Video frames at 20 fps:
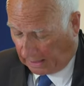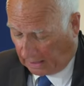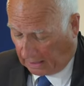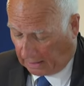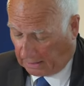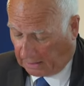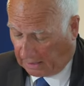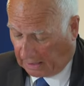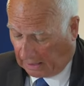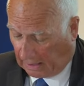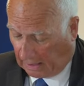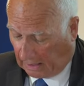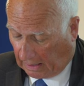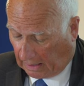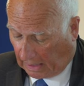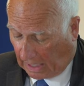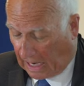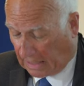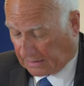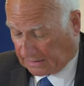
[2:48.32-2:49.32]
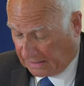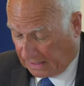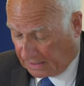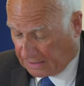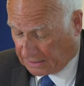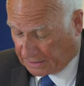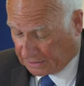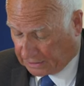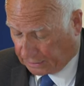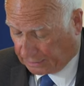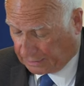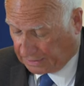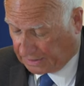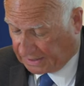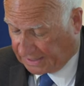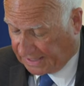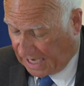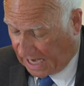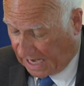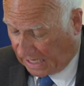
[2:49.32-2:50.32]
The Acton Institute
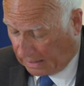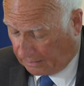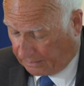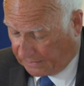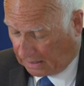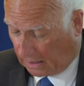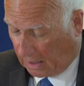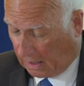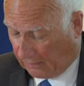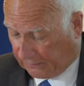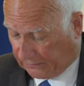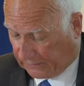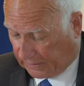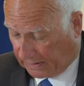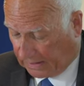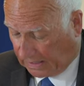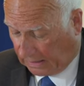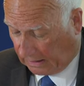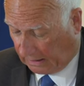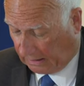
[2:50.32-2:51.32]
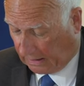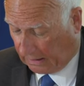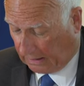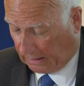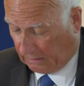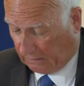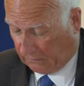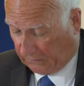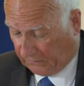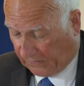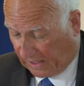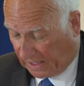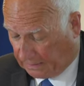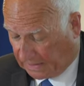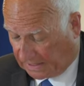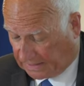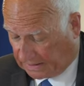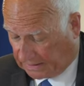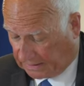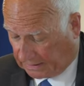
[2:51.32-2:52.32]
is named after the
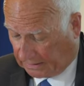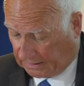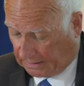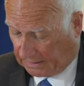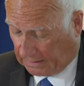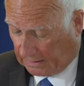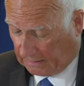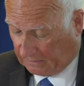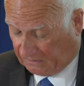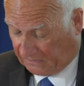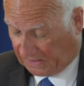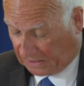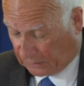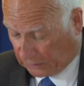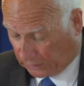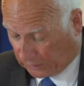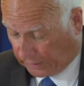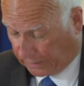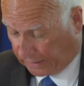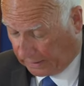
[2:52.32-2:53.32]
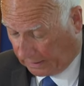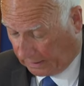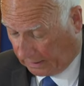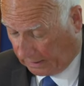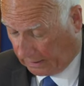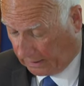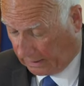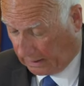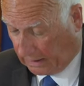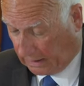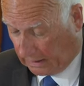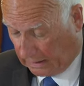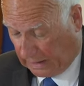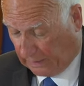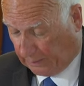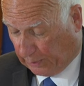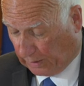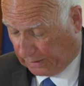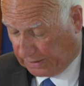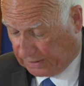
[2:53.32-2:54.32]
famous Victorian
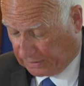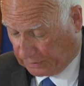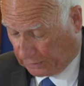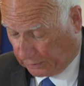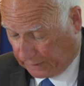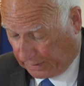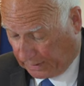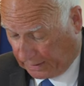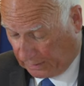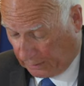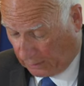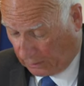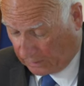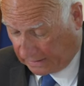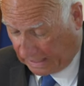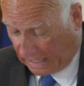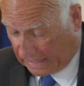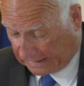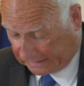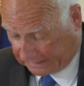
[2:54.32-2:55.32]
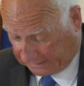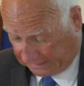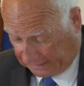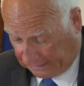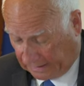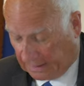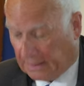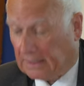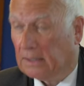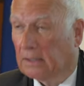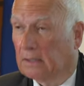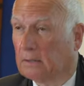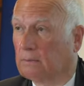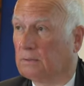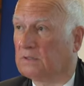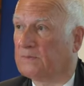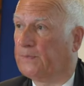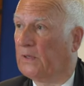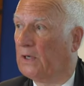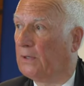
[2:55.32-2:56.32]
liberal historian Lord Acton, who
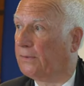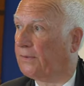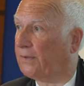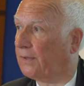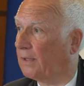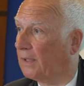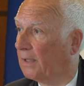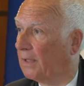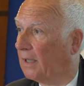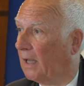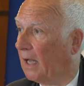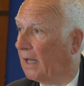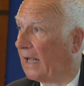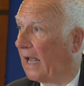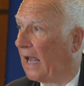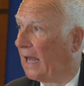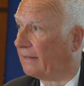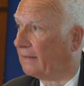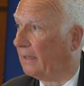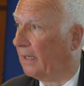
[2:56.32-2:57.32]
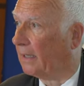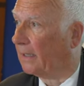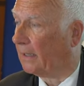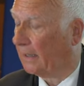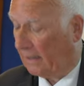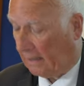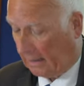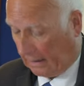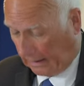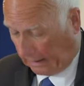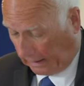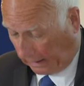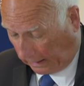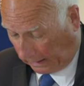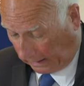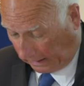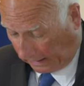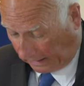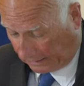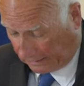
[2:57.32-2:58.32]
was both a Catholic
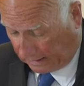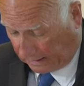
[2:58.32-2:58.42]
and a